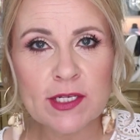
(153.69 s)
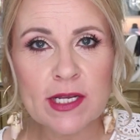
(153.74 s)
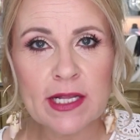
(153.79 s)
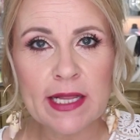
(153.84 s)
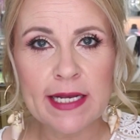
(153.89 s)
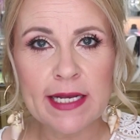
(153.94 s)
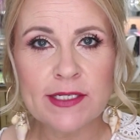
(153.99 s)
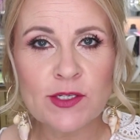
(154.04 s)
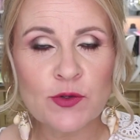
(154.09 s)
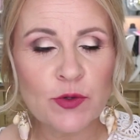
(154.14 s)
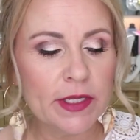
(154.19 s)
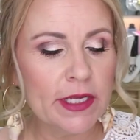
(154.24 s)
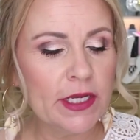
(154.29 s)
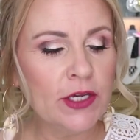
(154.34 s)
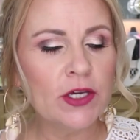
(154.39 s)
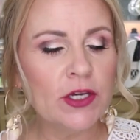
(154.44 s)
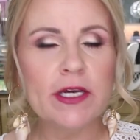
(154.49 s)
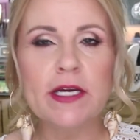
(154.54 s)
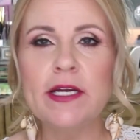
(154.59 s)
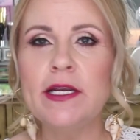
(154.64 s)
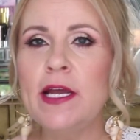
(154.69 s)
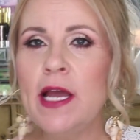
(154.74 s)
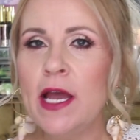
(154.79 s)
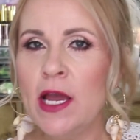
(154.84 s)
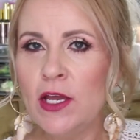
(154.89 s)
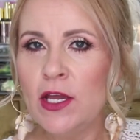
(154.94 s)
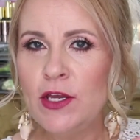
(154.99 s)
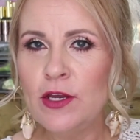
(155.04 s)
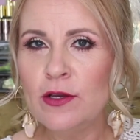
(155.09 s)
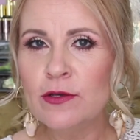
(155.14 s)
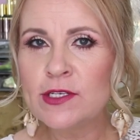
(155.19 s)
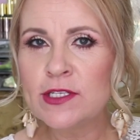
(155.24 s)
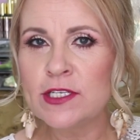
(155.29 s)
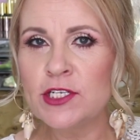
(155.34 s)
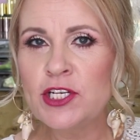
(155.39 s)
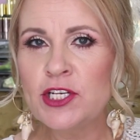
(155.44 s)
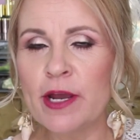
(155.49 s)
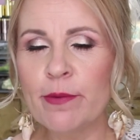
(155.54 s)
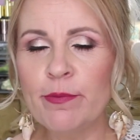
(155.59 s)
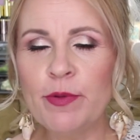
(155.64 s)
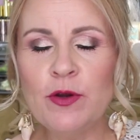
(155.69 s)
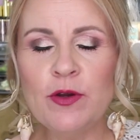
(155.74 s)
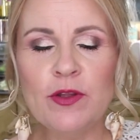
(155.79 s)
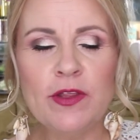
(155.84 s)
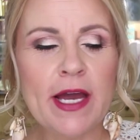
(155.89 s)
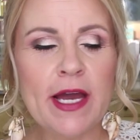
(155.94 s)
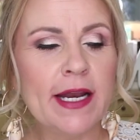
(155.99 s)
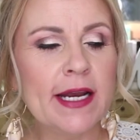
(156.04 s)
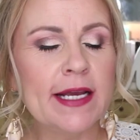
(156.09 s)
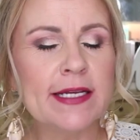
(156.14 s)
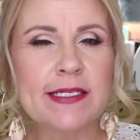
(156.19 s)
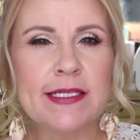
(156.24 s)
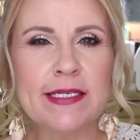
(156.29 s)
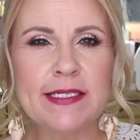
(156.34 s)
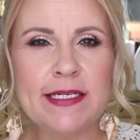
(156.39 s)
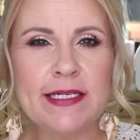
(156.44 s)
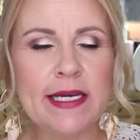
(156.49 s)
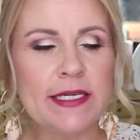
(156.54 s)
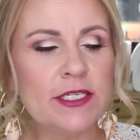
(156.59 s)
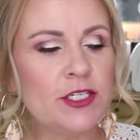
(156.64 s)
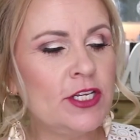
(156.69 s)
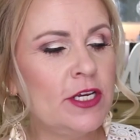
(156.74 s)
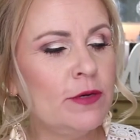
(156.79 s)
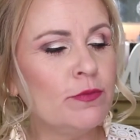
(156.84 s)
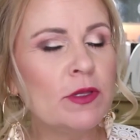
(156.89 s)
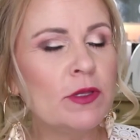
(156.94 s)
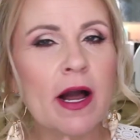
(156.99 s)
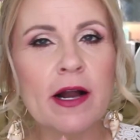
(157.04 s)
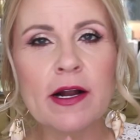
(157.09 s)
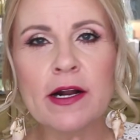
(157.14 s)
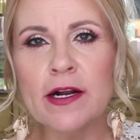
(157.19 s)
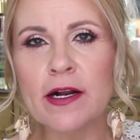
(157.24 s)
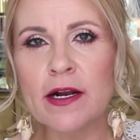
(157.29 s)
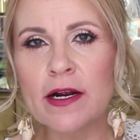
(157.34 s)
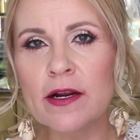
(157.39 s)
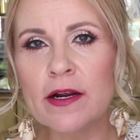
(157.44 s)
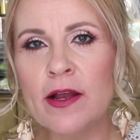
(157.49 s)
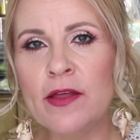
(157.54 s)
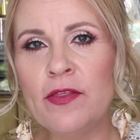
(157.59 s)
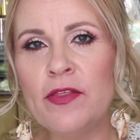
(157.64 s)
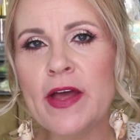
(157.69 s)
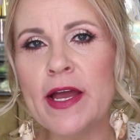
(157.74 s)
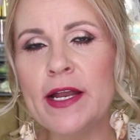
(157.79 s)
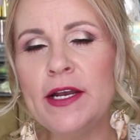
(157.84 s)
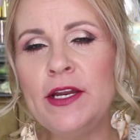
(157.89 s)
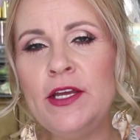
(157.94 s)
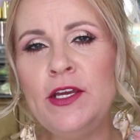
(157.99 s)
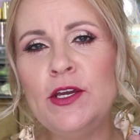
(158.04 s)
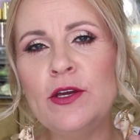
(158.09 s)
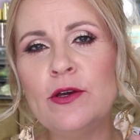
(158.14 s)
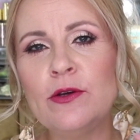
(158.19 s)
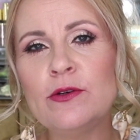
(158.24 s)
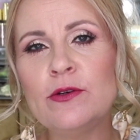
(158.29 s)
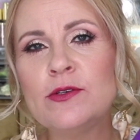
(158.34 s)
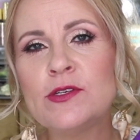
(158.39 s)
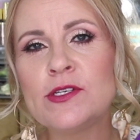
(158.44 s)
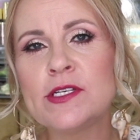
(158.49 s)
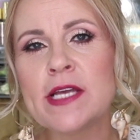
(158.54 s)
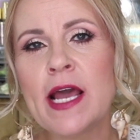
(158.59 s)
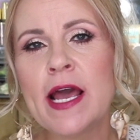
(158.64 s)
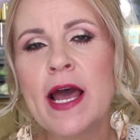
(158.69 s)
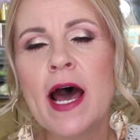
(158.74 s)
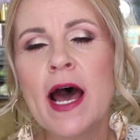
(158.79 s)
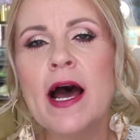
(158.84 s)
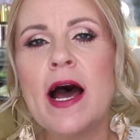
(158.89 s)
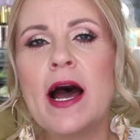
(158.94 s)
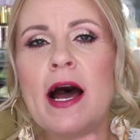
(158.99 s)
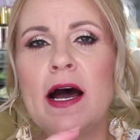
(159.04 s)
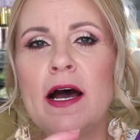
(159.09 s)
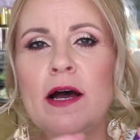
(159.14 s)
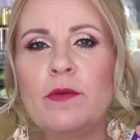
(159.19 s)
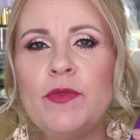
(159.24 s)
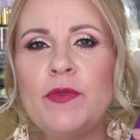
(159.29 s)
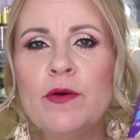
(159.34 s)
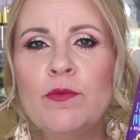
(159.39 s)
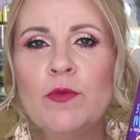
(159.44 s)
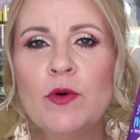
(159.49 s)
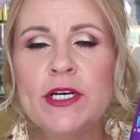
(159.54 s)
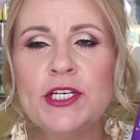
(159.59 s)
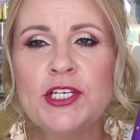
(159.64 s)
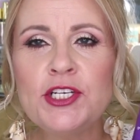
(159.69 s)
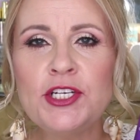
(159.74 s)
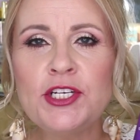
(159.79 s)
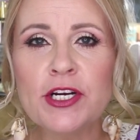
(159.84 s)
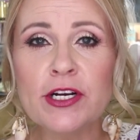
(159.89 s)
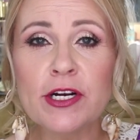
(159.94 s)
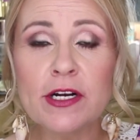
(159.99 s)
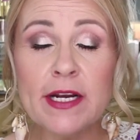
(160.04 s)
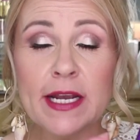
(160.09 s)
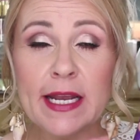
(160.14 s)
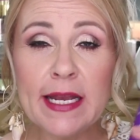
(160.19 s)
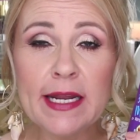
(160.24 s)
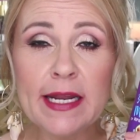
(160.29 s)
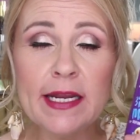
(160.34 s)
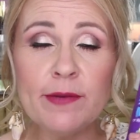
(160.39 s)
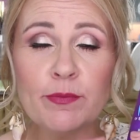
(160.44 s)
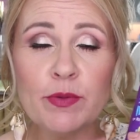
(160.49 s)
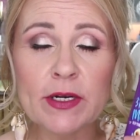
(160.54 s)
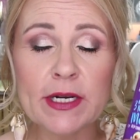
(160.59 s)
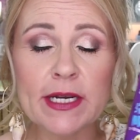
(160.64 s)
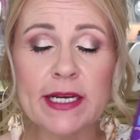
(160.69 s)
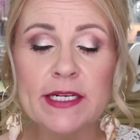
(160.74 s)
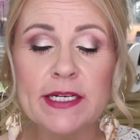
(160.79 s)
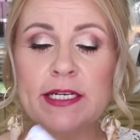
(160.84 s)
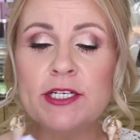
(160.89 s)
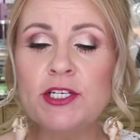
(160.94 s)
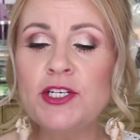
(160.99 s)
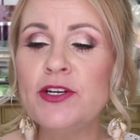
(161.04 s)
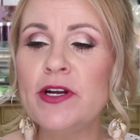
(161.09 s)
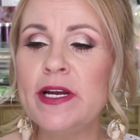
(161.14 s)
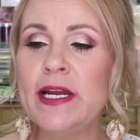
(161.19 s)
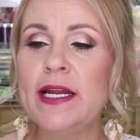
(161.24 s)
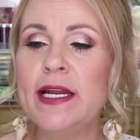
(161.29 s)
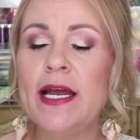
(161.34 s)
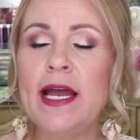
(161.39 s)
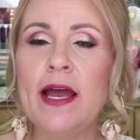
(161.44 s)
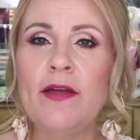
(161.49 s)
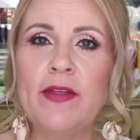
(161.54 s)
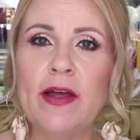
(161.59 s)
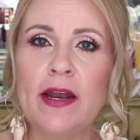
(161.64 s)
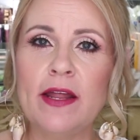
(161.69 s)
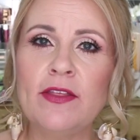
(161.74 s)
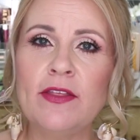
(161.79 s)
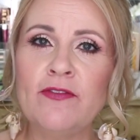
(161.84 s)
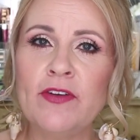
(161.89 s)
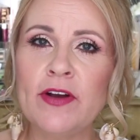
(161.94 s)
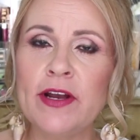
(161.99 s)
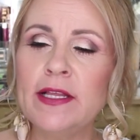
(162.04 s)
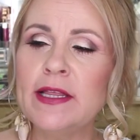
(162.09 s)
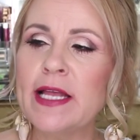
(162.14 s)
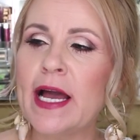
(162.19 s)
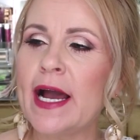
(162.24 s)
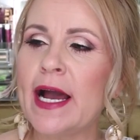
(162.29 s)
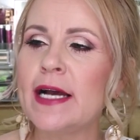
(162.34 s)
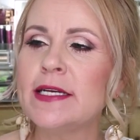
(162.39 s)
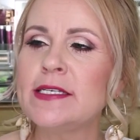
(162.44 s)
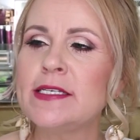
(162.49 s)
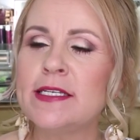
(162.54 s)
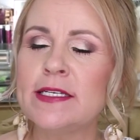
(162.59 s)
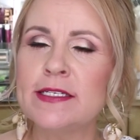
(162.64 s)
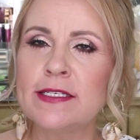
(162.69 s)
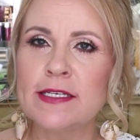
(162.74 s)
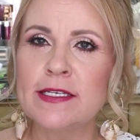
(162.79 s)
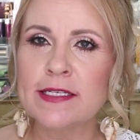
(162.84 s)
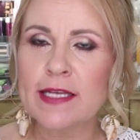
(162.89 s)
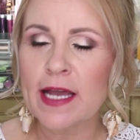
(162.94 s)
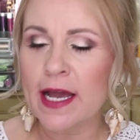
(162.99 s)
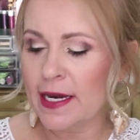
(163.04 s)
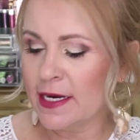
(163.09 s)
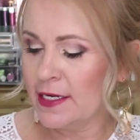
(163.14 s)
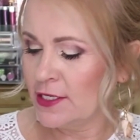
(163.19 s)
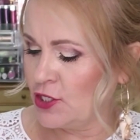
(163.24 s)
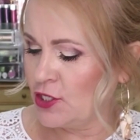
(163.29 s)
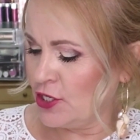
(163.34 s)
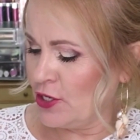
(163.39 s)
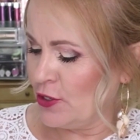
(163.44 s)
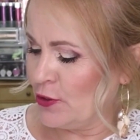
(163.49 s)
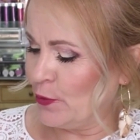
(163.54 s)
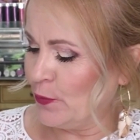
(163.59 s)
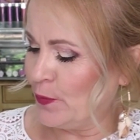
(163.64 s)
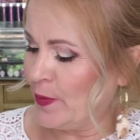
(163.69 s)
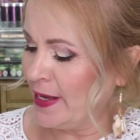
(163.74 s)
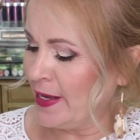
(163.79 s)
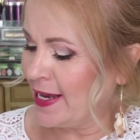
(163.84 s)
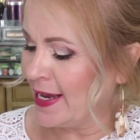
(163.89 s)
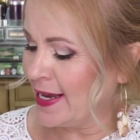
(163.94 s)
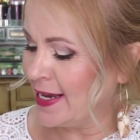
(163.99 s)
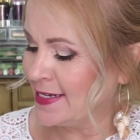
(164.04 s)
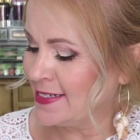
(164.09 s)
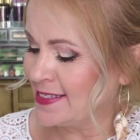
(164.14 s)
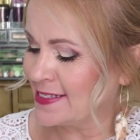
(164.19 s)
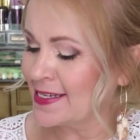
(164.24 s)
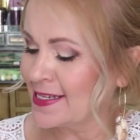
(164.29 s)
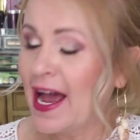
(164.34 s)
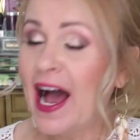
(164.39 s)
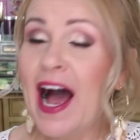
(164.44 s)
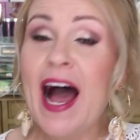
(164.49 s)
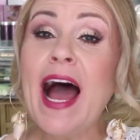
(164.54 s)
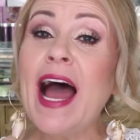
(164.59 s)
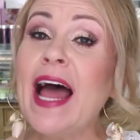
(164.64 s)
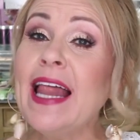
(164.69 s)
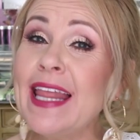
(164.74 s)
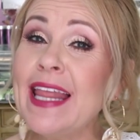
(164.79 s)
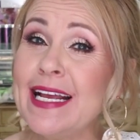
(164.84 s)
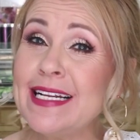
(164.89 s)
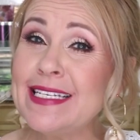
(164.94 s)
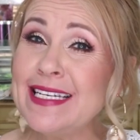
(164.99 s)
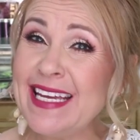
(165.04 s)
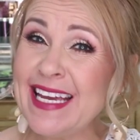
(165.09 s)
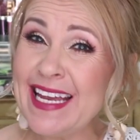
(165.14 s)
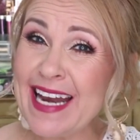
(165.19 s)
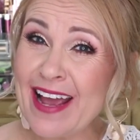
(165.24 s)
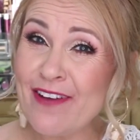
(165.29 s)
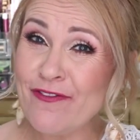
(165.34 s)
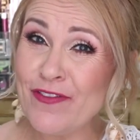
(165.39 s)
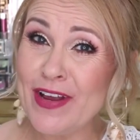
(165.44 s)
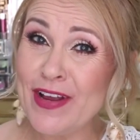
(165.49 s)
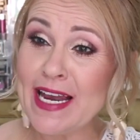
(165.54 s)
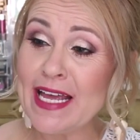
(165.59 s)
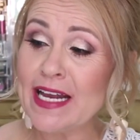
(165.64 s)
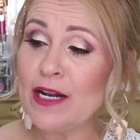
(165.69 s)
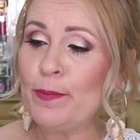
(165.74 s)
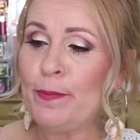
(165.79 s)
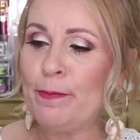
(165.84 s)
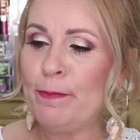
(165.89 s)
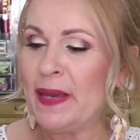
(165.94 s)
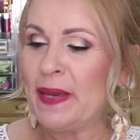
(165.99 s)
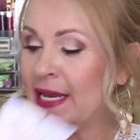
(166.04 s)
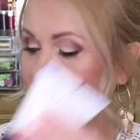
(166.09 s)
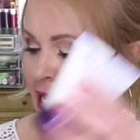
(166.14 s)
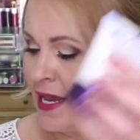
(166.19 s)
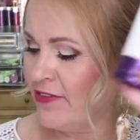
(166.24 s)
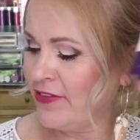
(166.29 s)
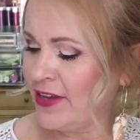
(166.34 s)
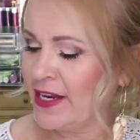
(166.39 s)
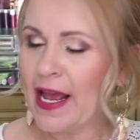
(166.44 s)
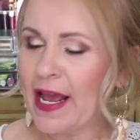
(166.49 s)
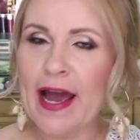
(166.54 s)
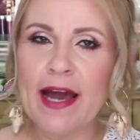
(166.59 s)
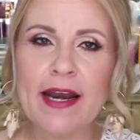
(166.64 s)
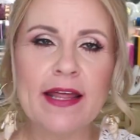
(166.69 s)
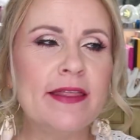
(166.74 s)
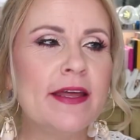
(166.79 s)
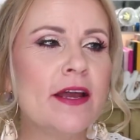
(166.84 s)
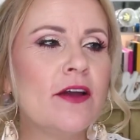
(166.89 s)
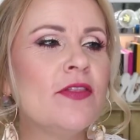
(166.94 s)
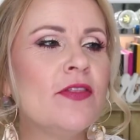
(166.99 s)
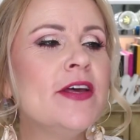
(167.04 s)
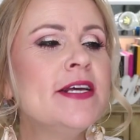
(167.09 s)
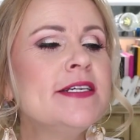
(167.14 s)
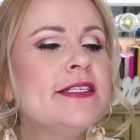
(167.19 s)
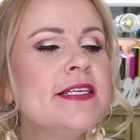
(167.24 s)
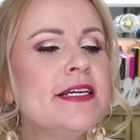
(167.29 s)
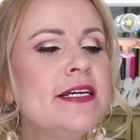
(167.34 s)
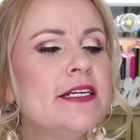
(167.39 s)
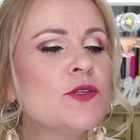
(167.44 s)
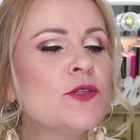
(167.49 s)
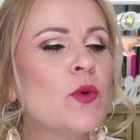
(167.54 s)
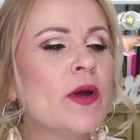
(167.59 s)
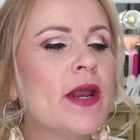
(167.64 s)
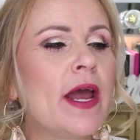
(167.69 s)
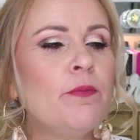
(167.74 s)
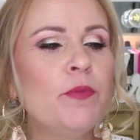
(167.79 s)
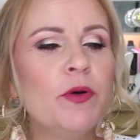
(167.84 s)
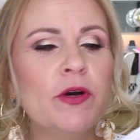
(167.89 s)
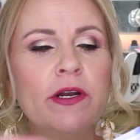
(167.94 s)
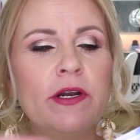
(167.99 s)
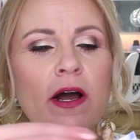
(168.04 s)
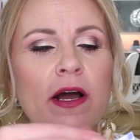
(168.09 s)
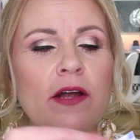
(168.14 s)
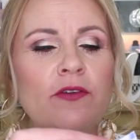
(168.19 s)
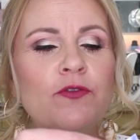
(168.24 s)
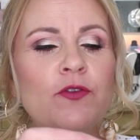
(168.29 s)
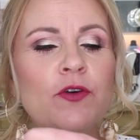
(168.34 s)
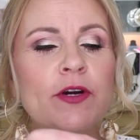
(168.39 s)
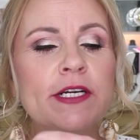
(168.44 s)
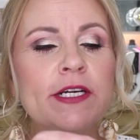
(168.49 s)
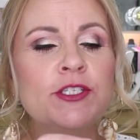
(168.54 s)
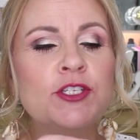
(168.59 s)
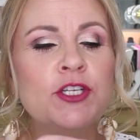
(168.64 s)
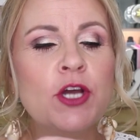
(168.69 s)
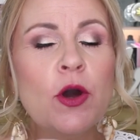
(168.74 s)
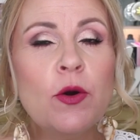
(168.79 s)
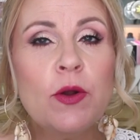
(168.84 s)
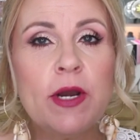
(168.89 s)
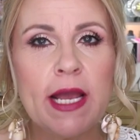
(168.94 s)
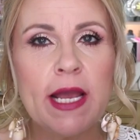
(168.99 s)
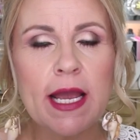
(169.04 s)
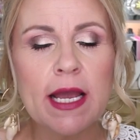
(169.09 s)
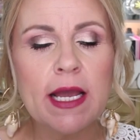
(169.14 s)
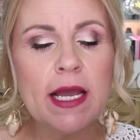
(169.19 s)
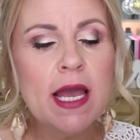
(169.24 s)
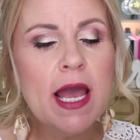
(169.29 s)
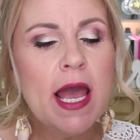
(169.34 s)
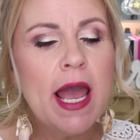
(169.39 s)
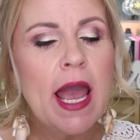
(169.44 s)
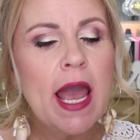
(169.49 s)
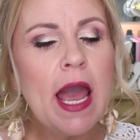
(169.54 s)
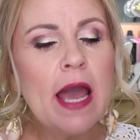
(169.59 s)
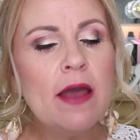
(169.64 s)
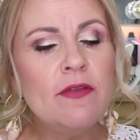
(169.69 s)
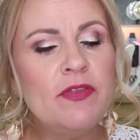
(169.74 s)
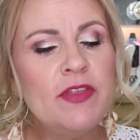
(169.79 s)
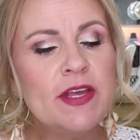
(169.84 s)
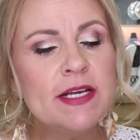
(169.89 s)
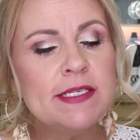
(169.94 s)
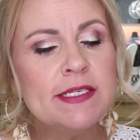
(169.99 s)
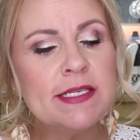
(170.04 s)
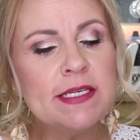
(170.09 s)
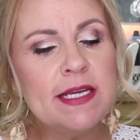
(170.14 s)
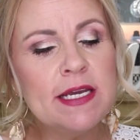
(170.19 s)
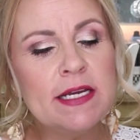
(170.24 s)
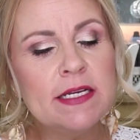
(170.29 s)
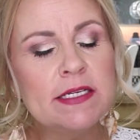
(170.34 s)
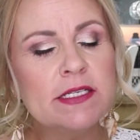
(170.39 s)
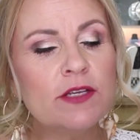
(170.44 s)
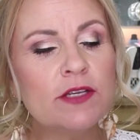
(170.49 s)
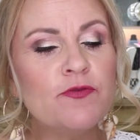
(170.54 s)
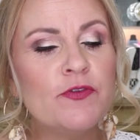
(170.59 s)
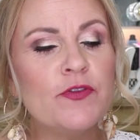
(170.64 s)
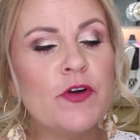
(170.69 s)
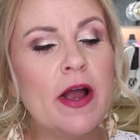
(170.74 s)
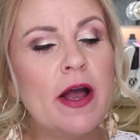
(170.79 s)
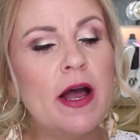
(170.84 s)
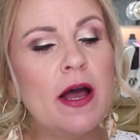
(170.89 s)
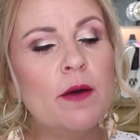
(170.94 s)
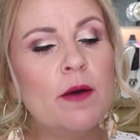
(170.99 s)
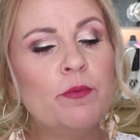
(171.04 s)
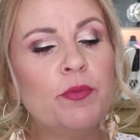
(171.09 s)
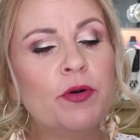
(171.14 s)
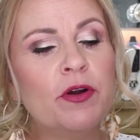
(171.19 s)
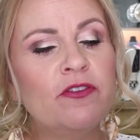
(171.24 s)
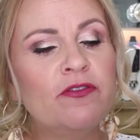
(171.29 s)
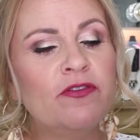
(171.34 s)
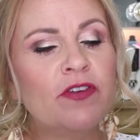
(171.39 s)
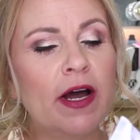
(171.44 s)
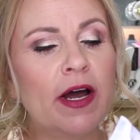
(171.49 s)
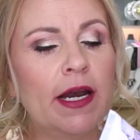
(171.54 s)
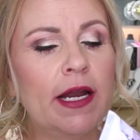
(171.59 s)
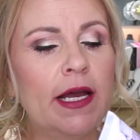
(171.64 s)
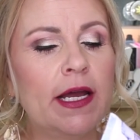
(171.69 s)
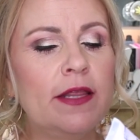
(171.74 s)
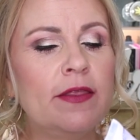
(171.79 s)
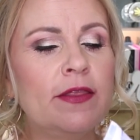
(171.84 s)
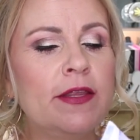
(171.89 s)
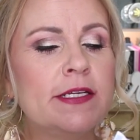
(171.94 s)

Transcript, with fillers: Cleanse really good, use the shampoo that is the DHT blocker, then use um, the moisture in it, put a conditioner in it, and then at the very last, this is cut in two because I like to get every little bit of it out of there. This is what I put on for a toning, and this is from Pravana.